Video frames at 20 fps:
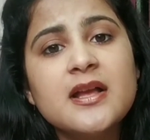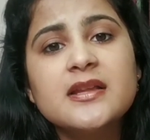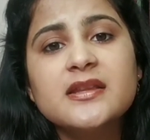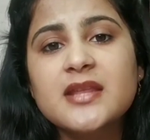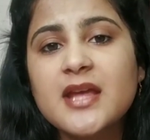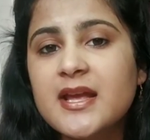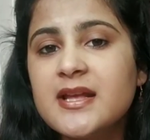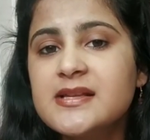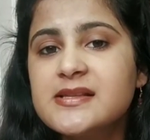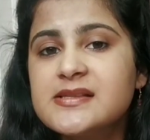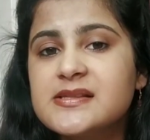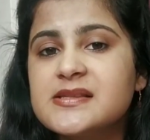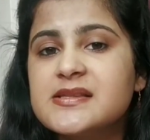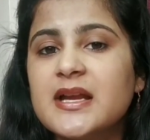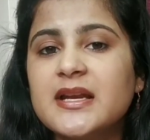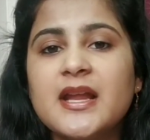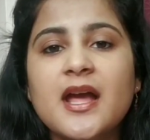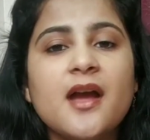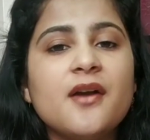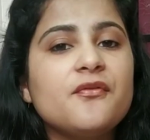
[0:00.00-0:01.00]
Things
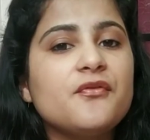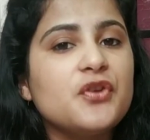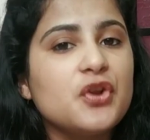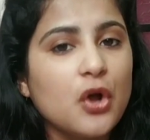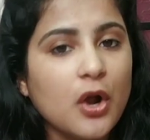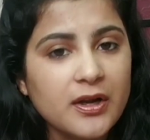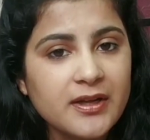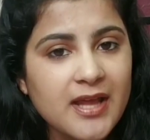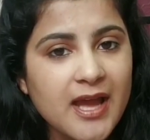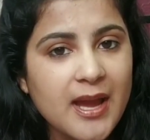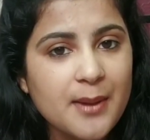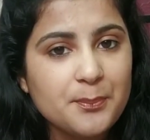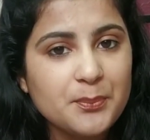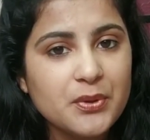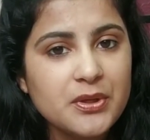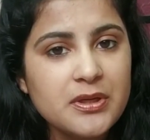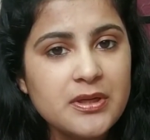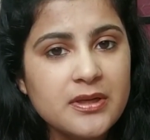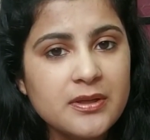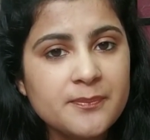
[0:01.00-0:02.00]
that have not
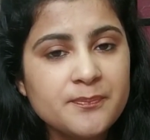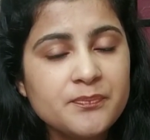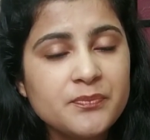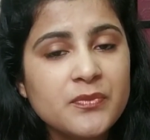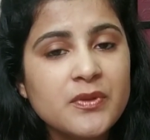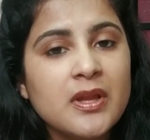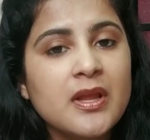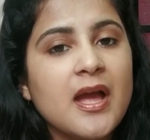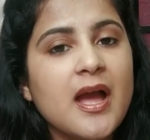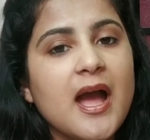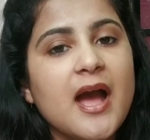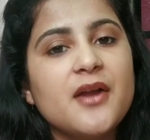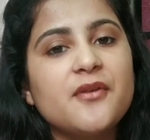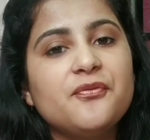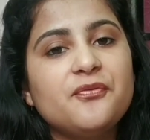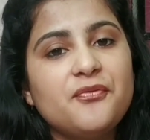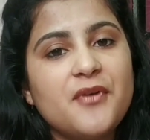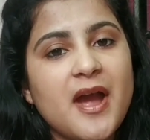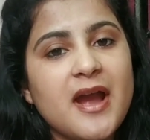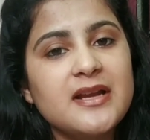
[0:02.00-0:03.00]
happened are
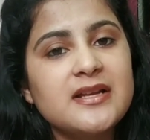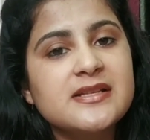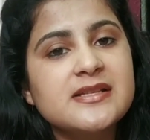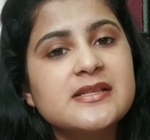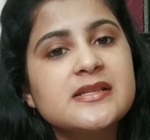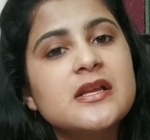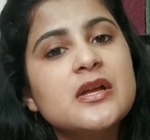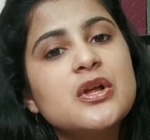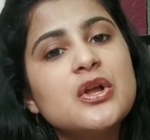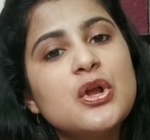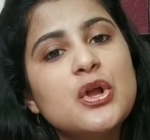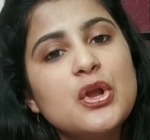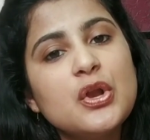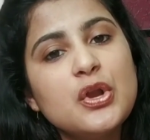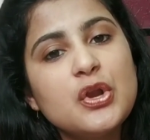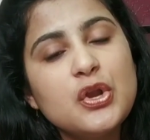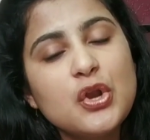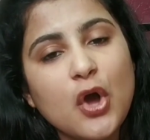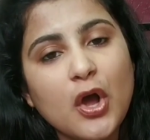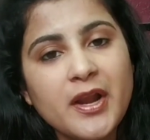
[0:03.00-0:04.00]
facts
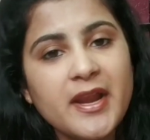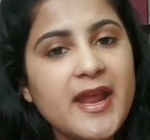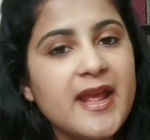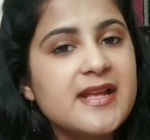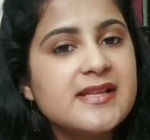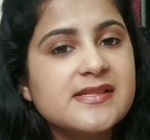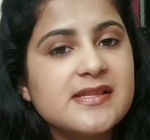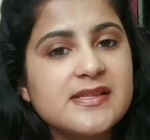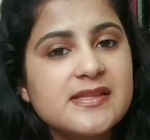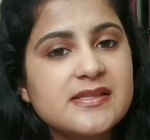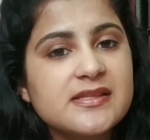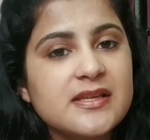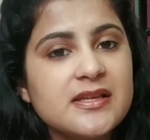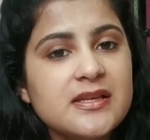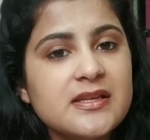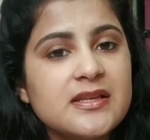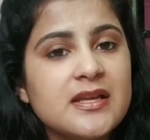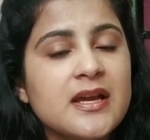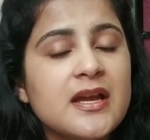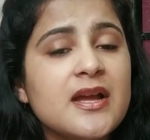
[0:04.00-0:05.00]

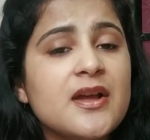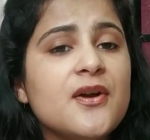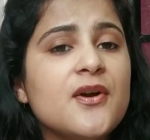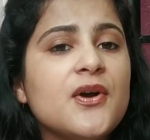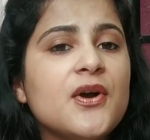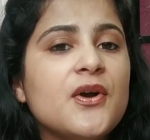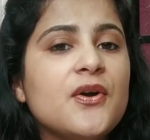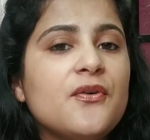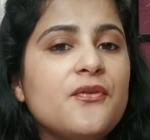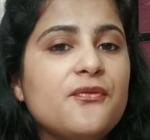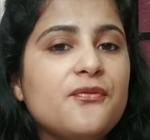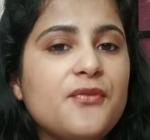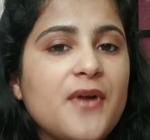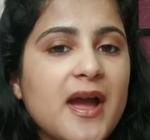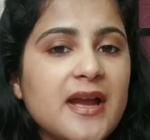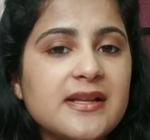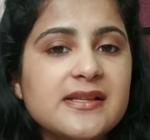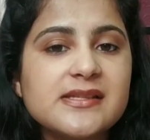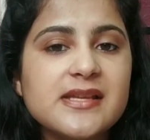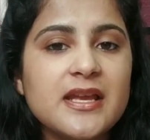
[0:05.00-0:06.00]
non-existent.
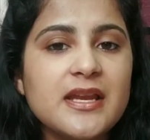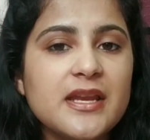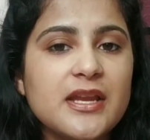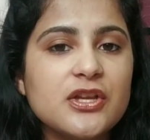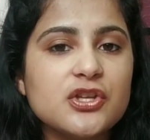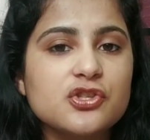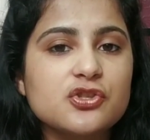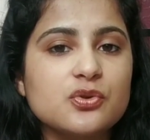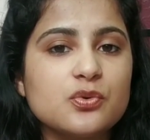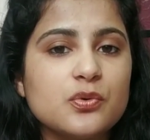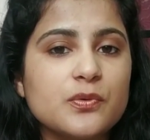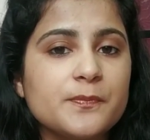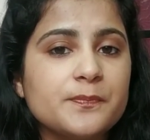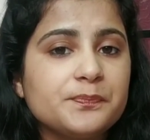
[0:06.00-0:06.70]
Facts in issue.